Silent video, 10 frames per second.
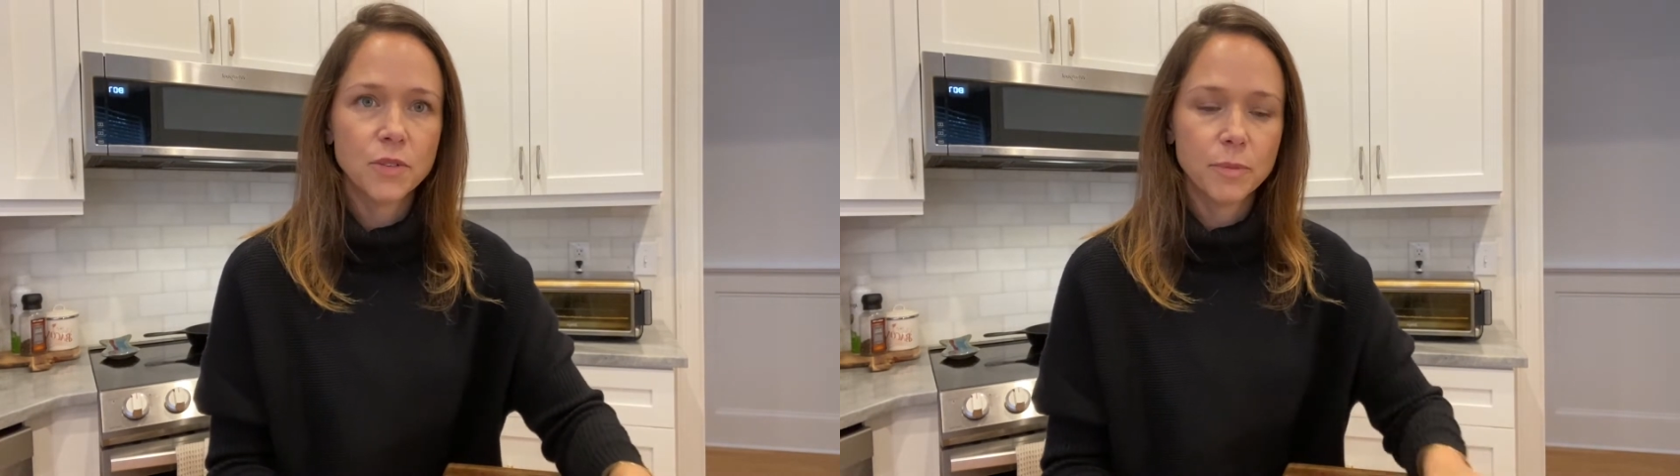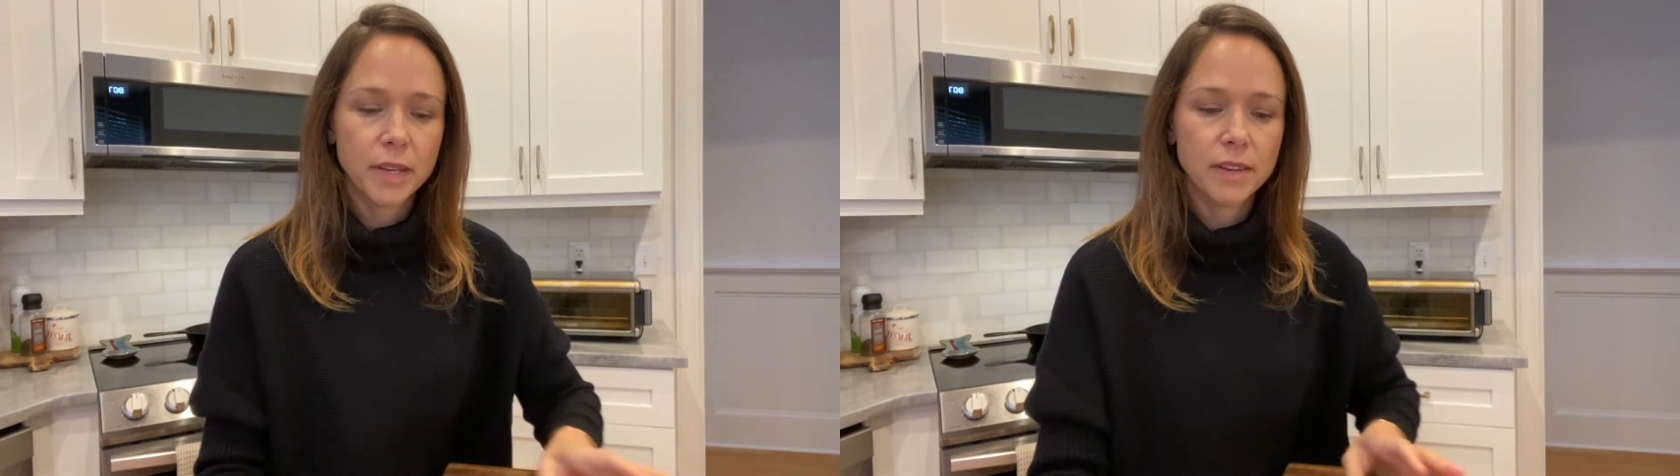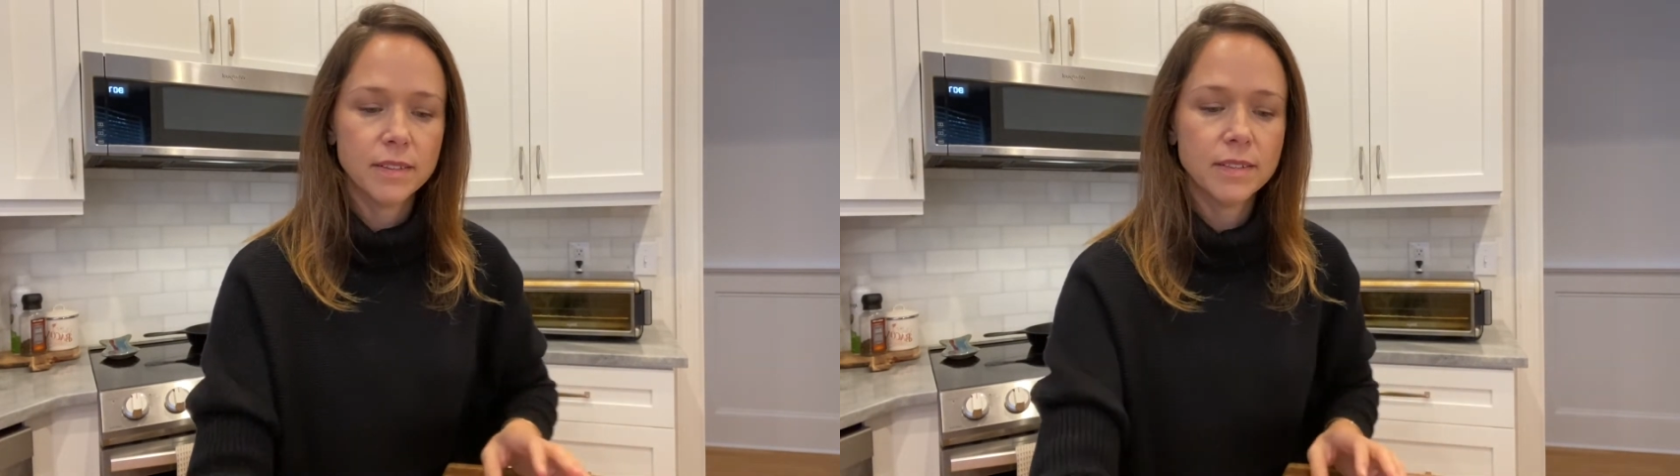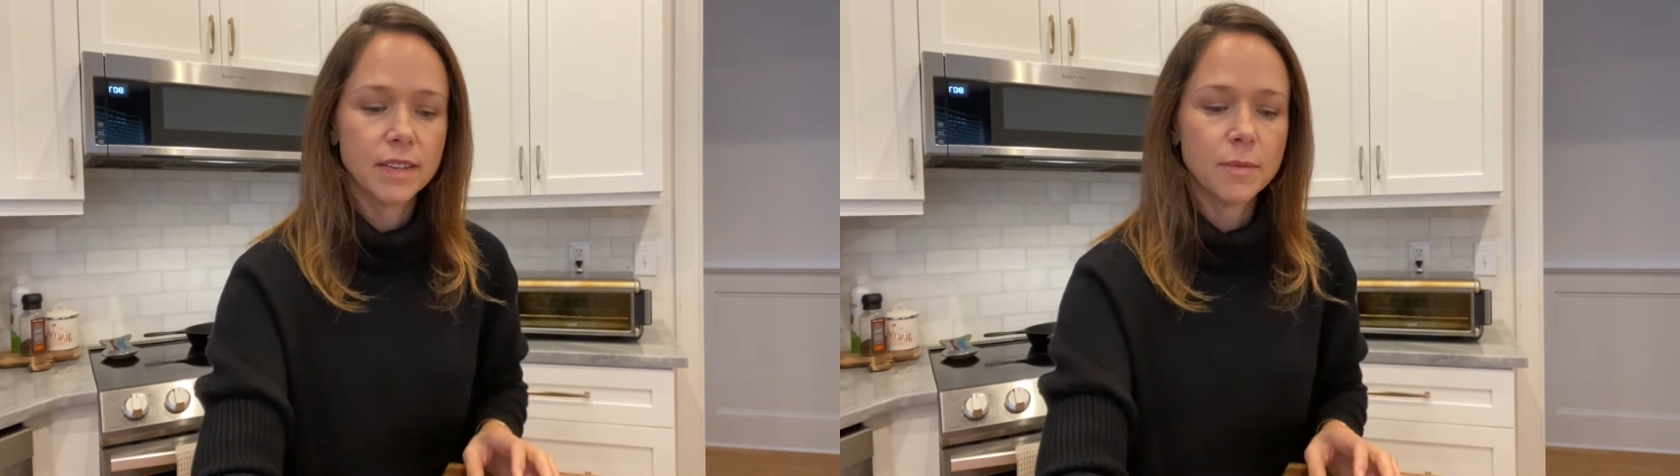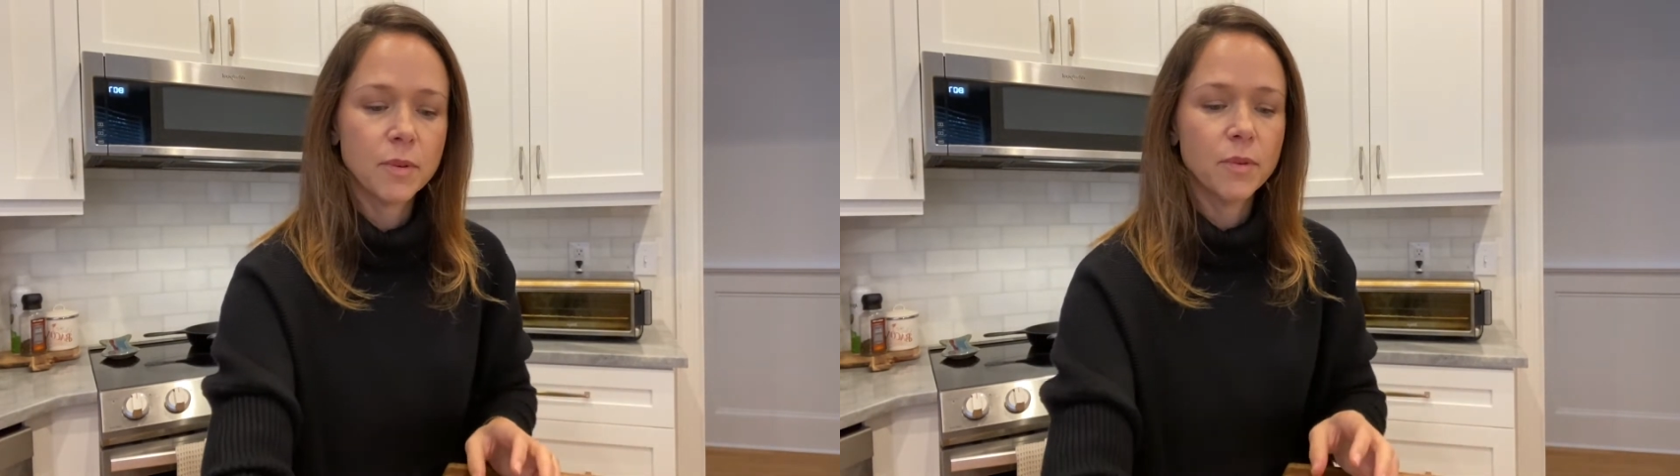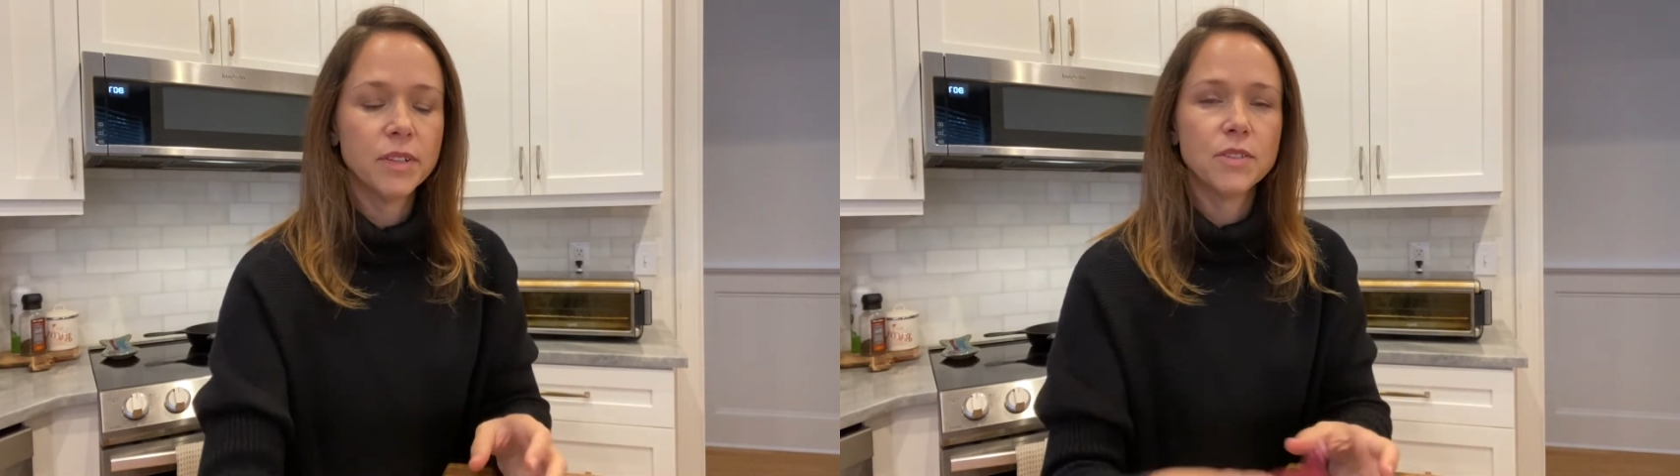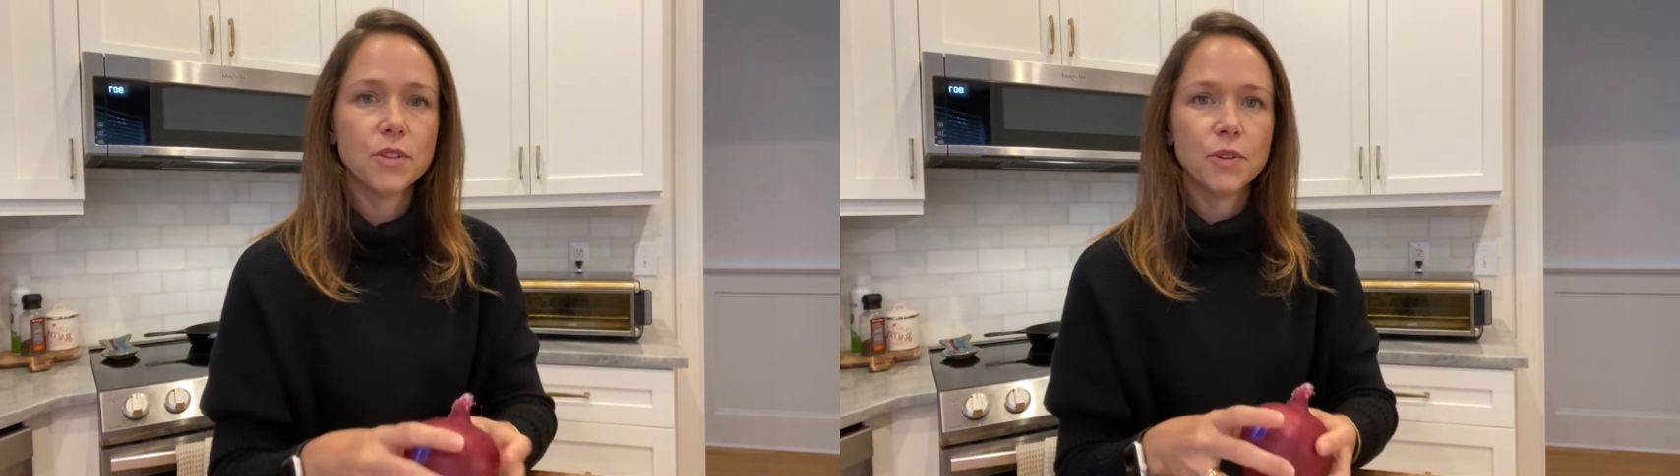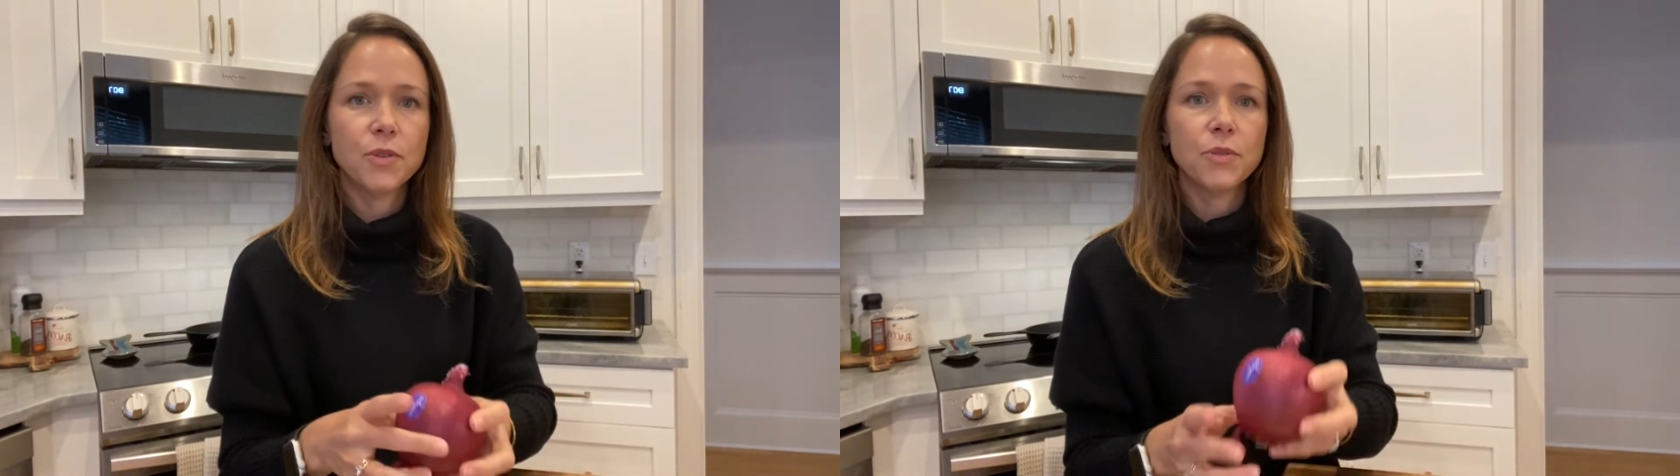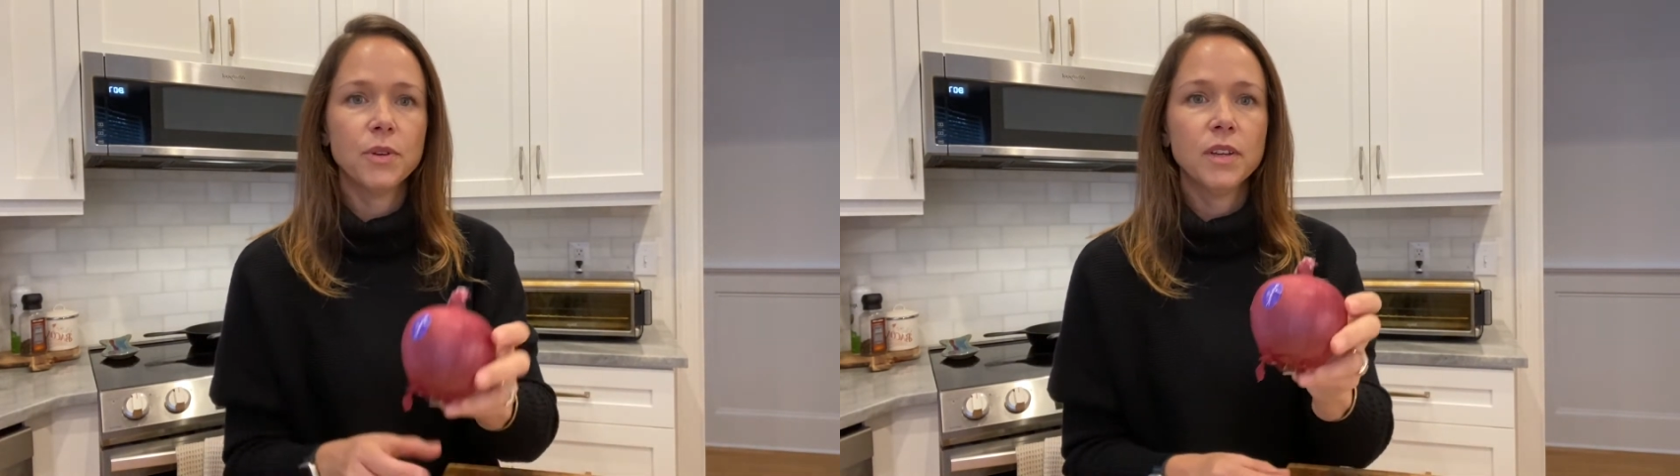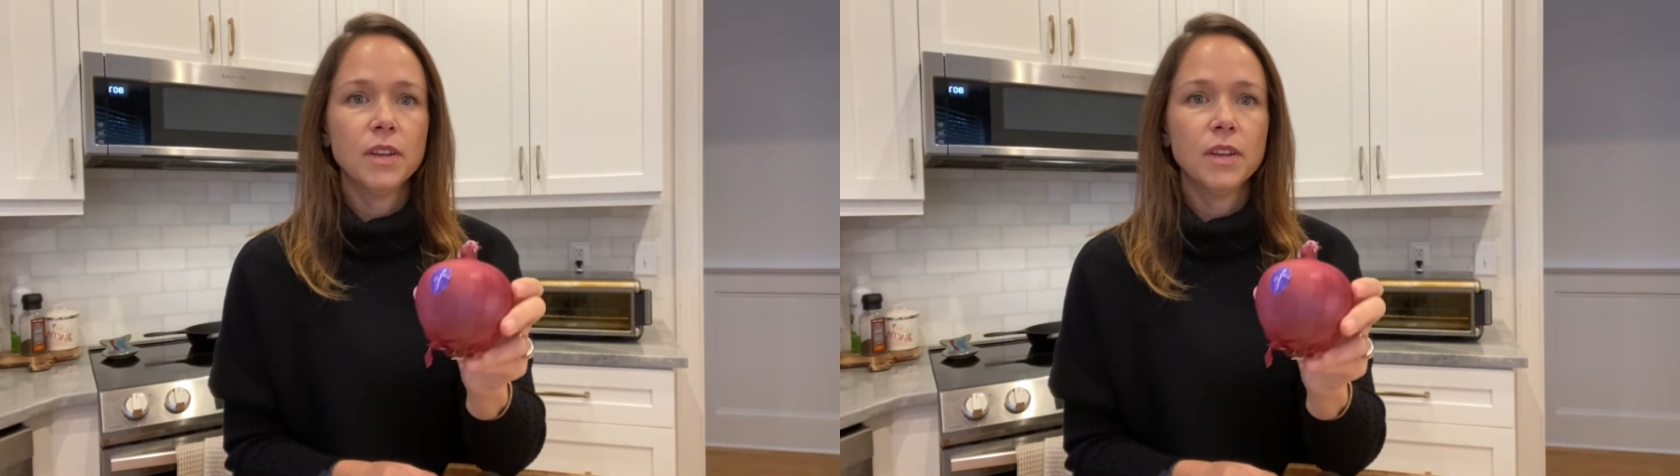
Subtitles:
because I'm going to